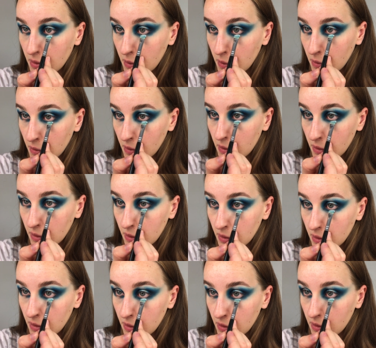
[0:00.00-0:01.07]

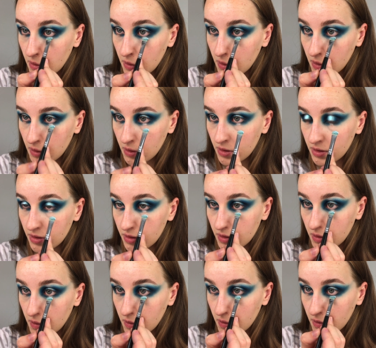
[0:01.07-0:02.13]

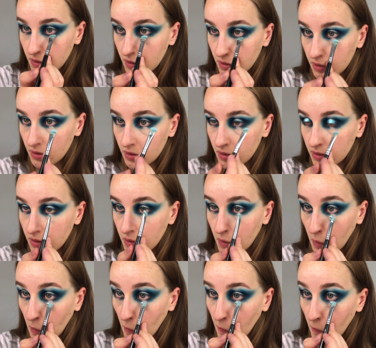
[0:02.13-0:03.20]

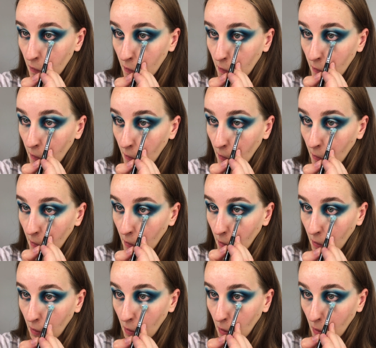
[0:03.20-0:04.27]

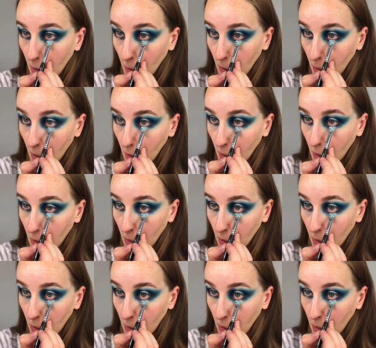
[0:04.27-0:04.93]
(silence)